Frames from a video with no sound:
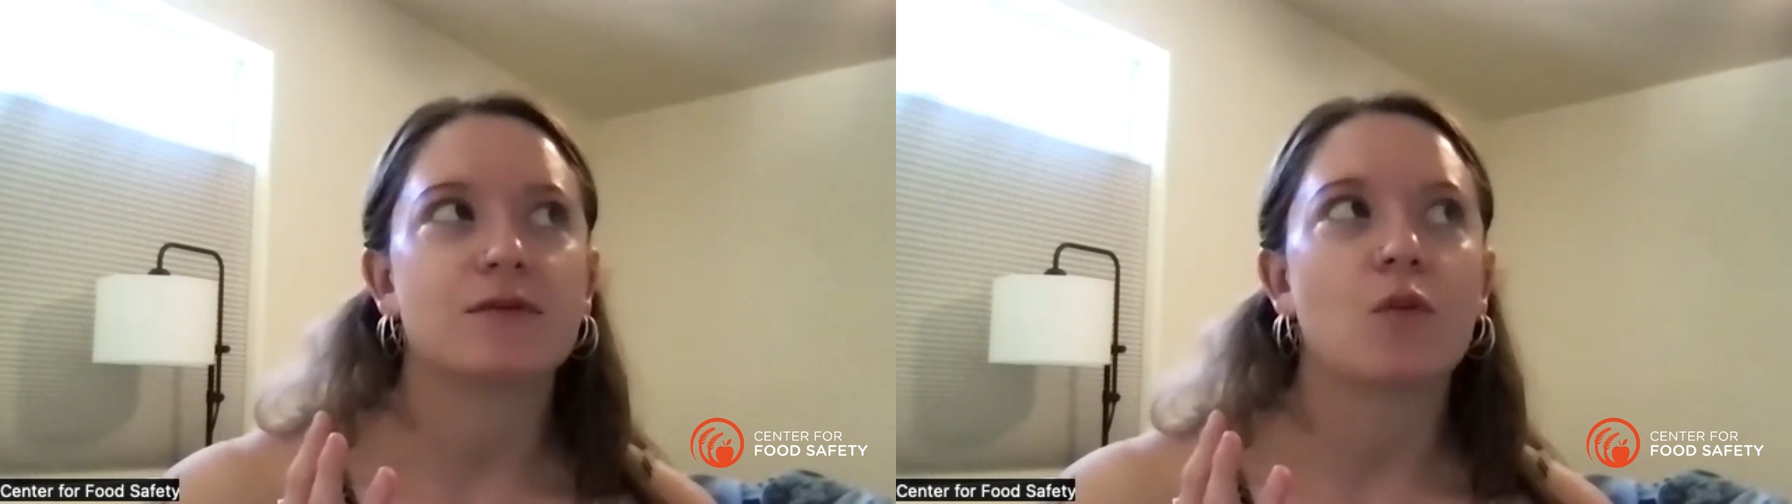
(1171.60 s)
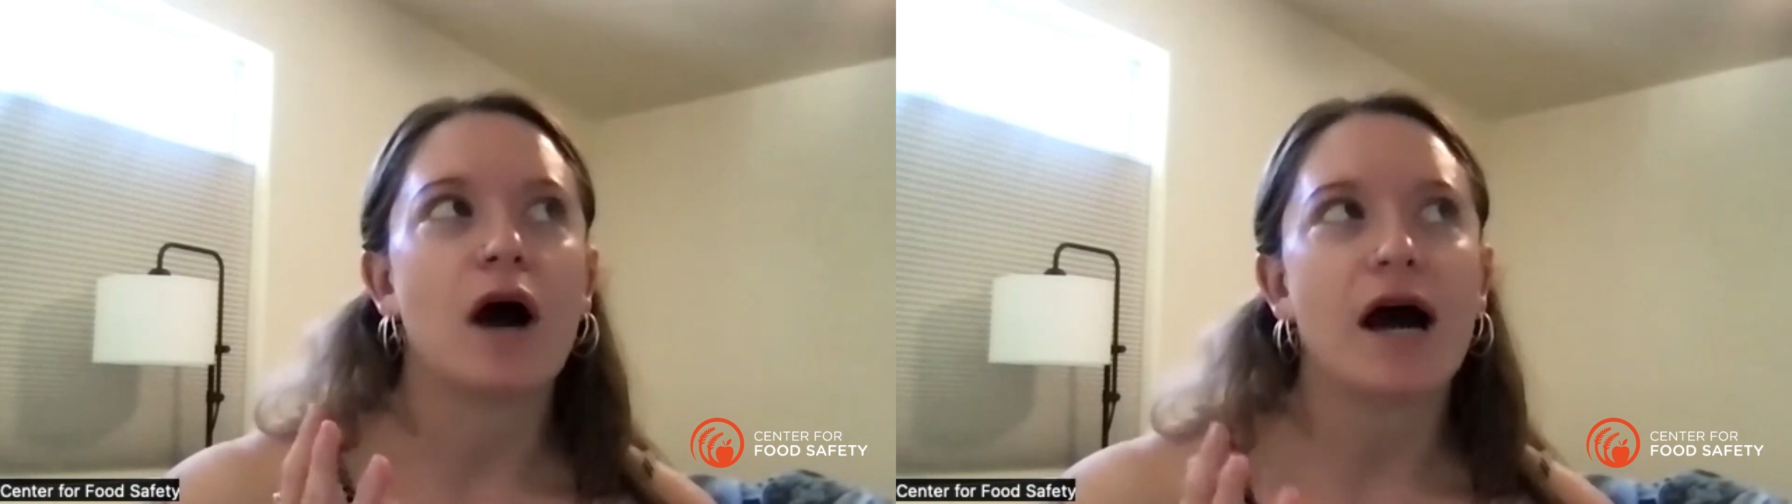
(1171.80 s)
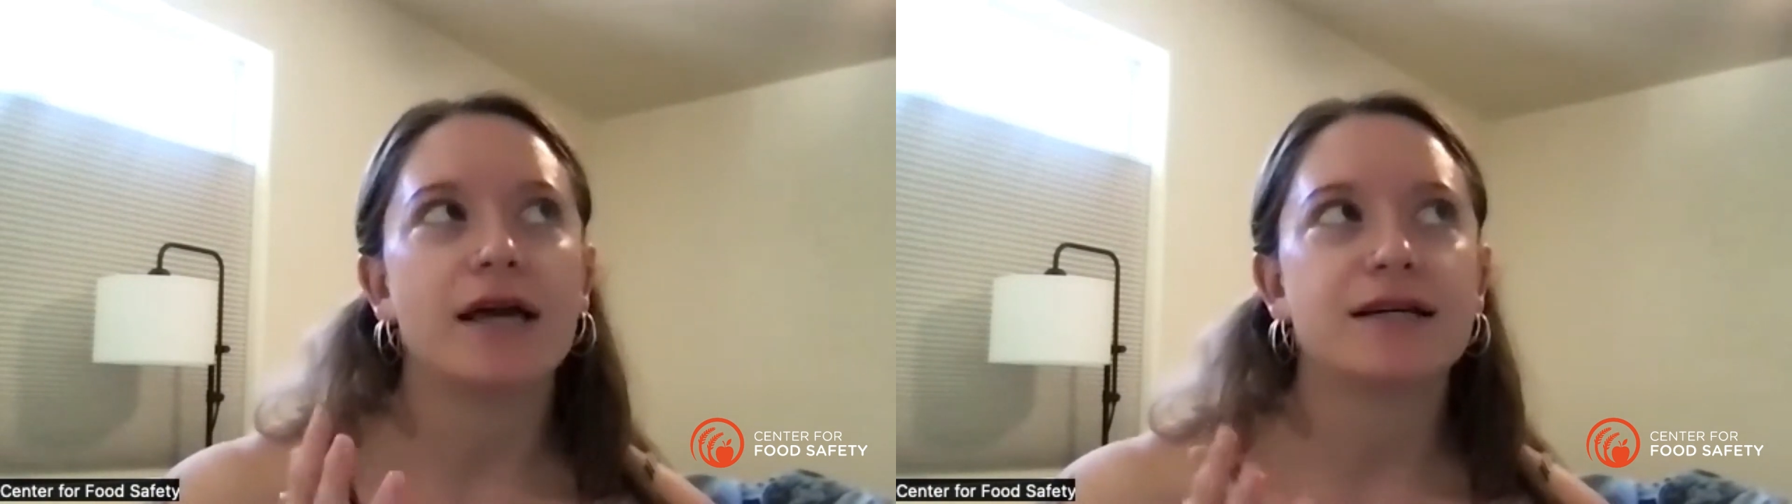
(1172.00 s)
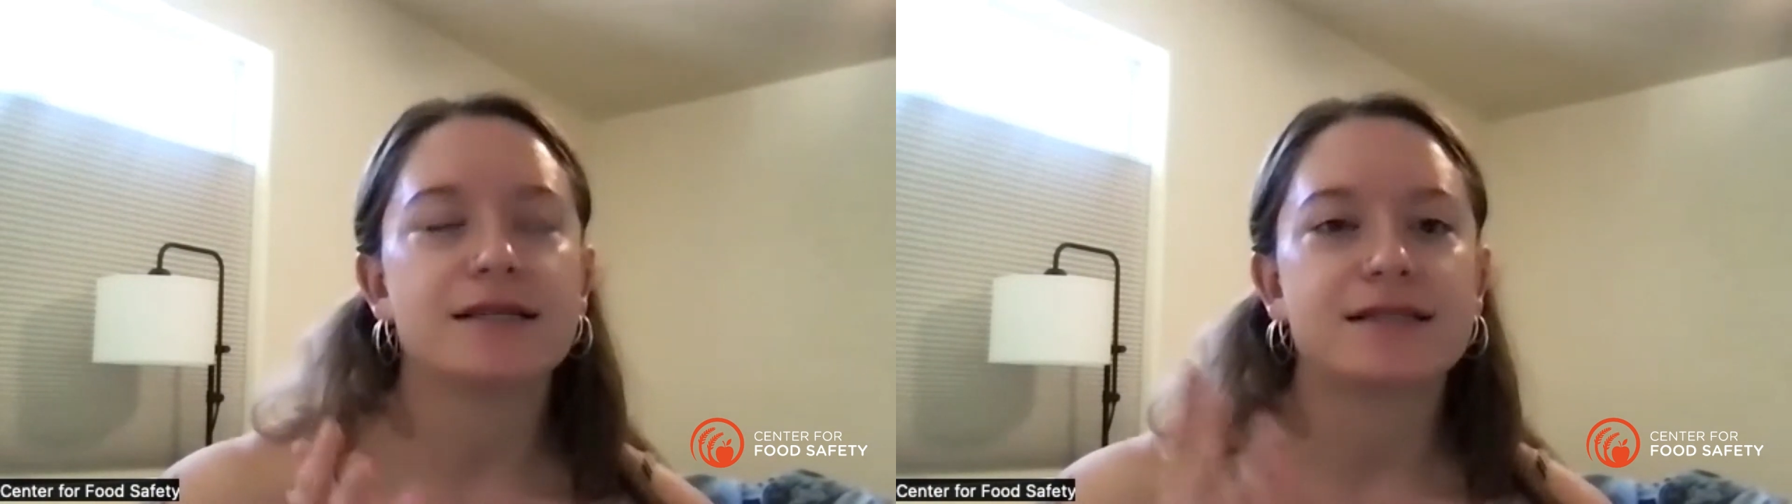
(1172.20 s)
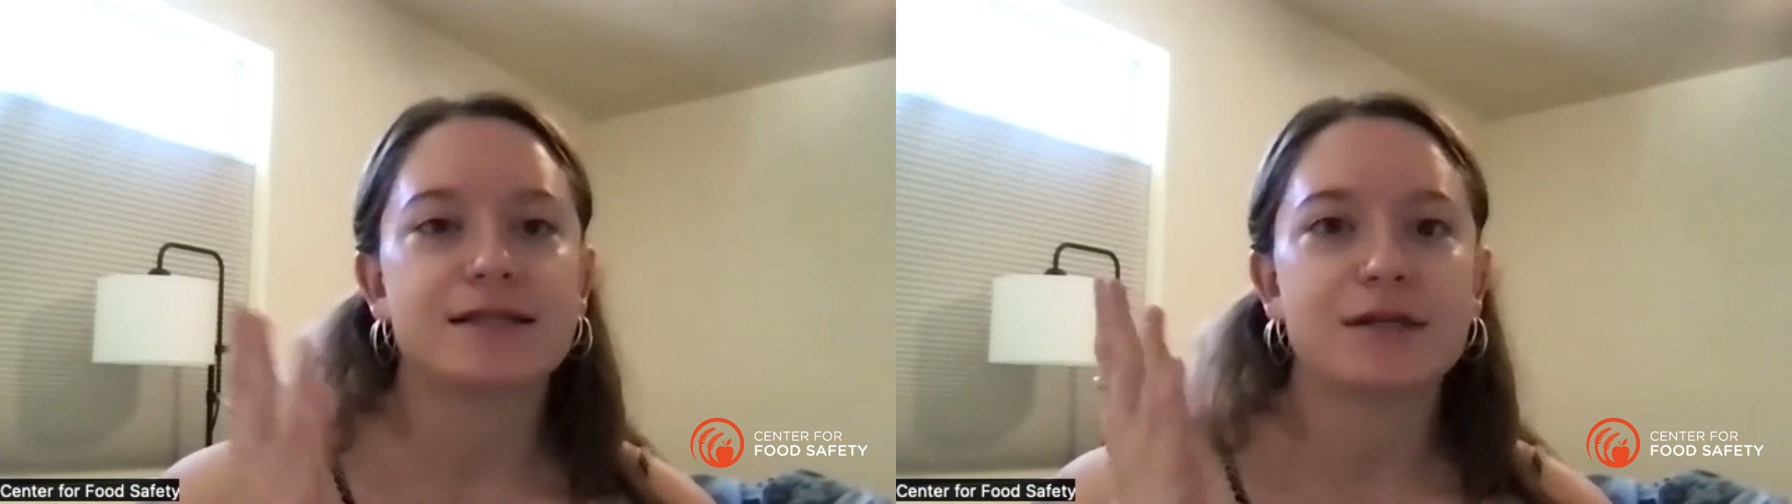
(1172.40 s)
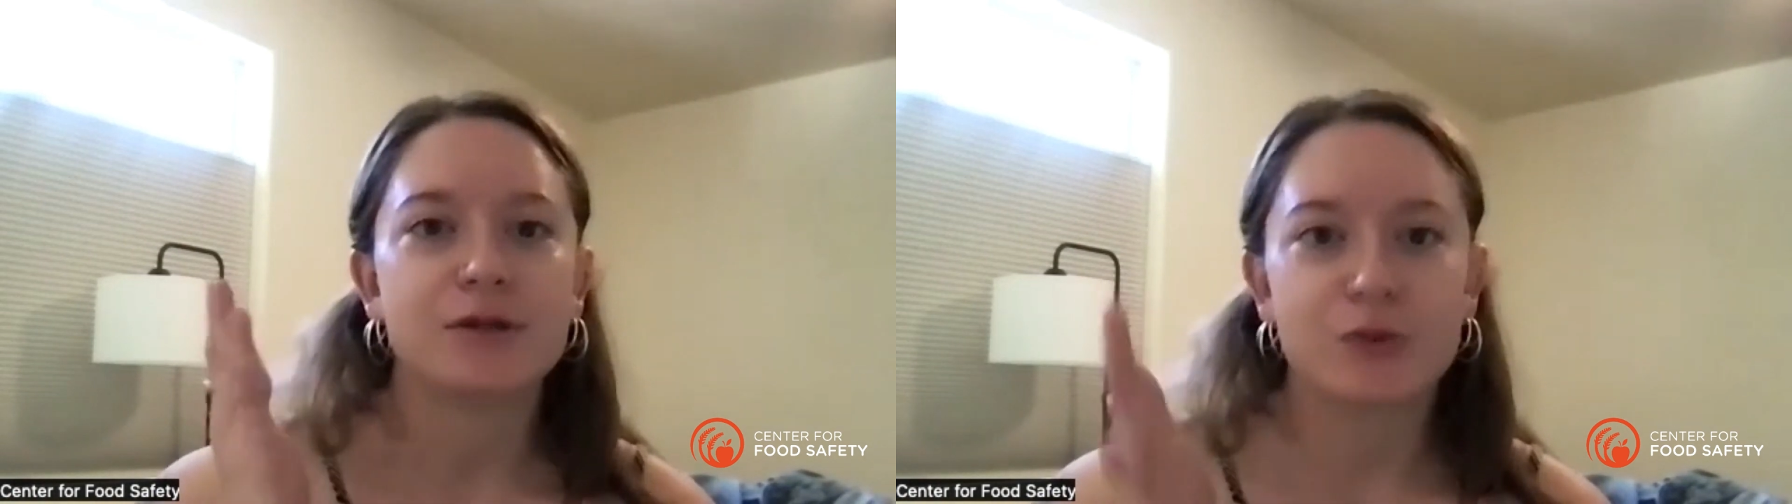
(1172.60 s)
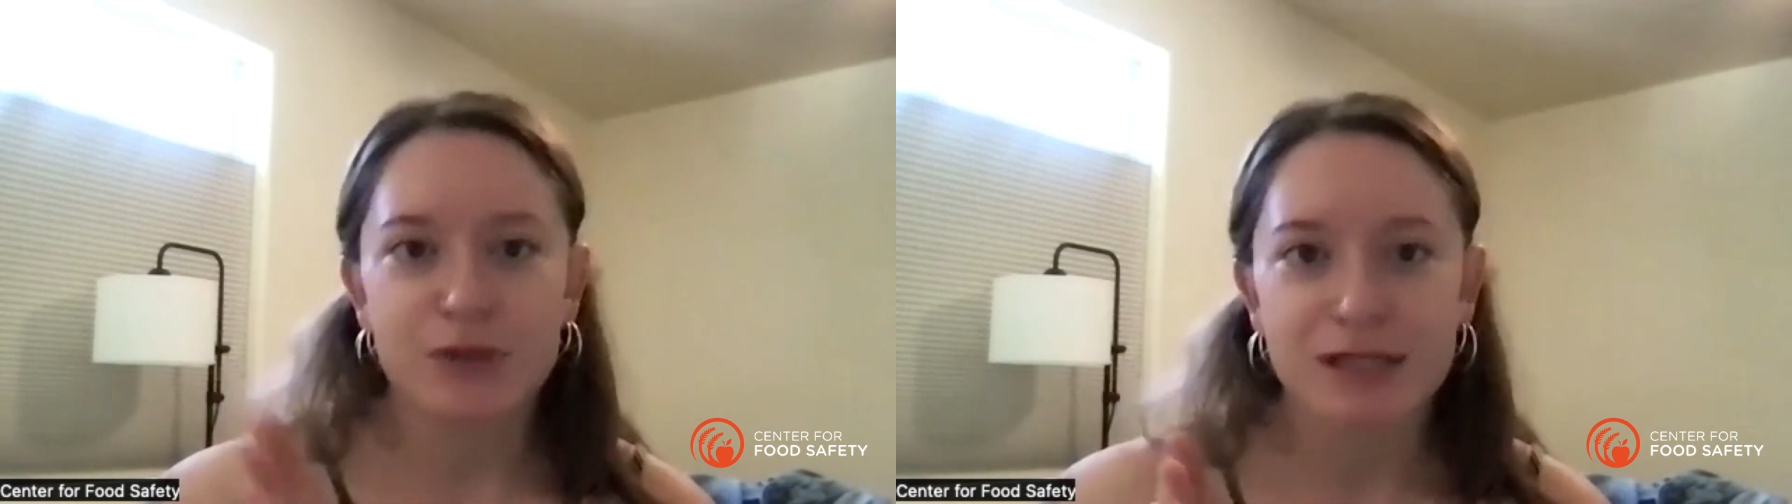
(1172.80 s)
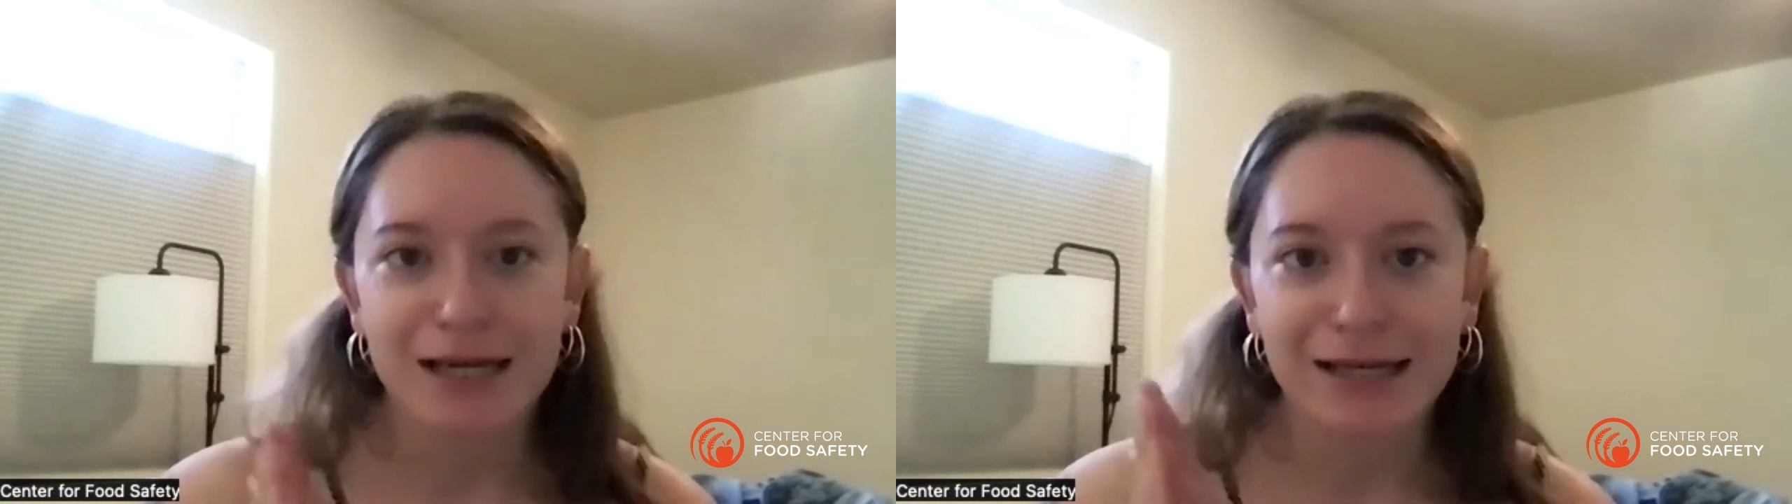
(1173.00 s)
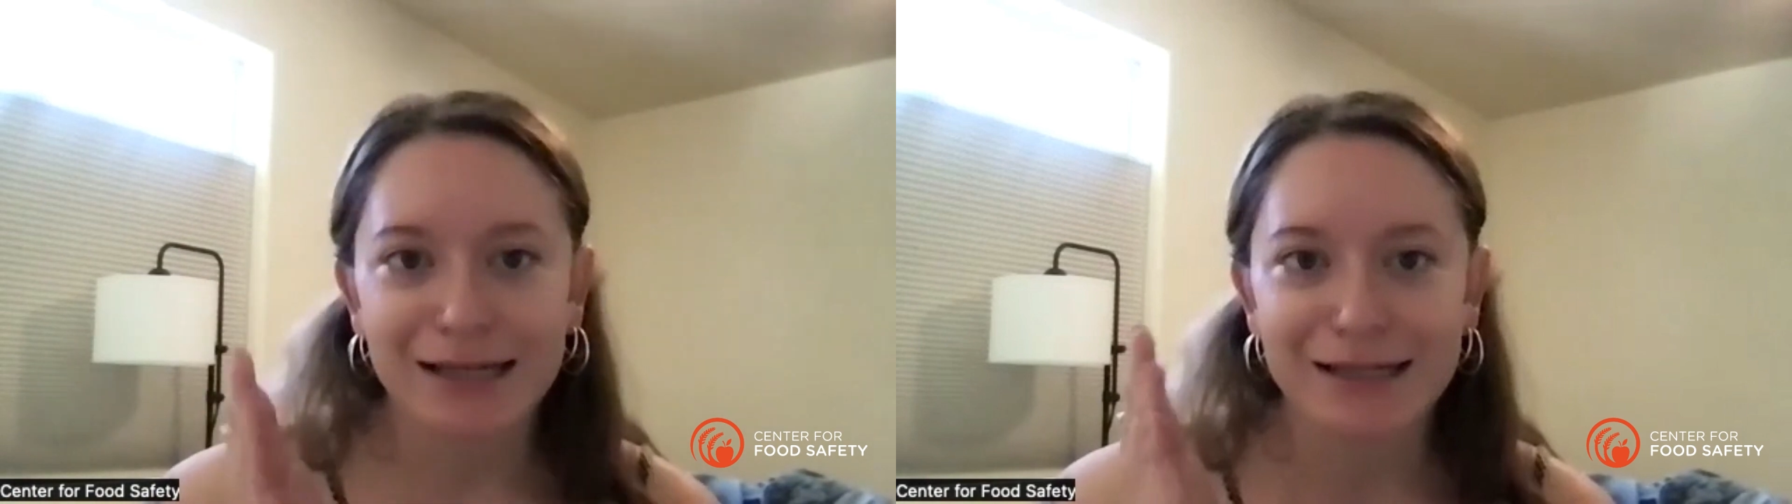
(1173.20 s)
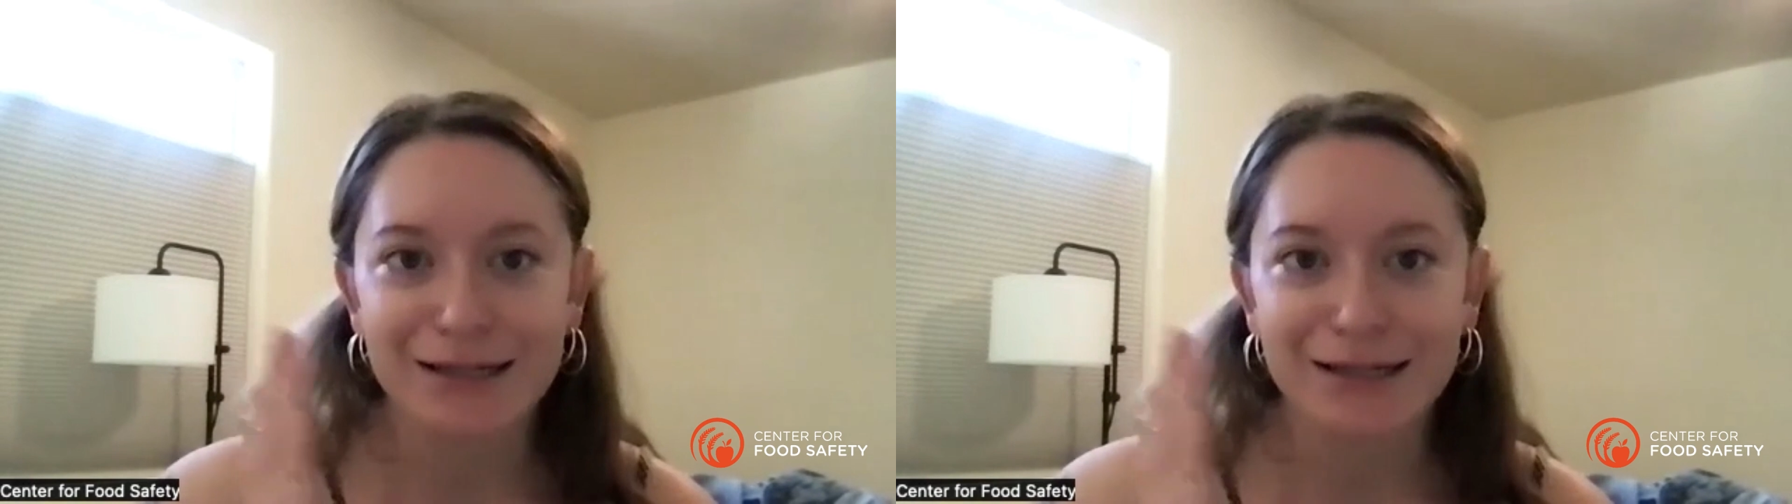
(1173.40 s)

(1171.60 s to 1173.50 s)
why is using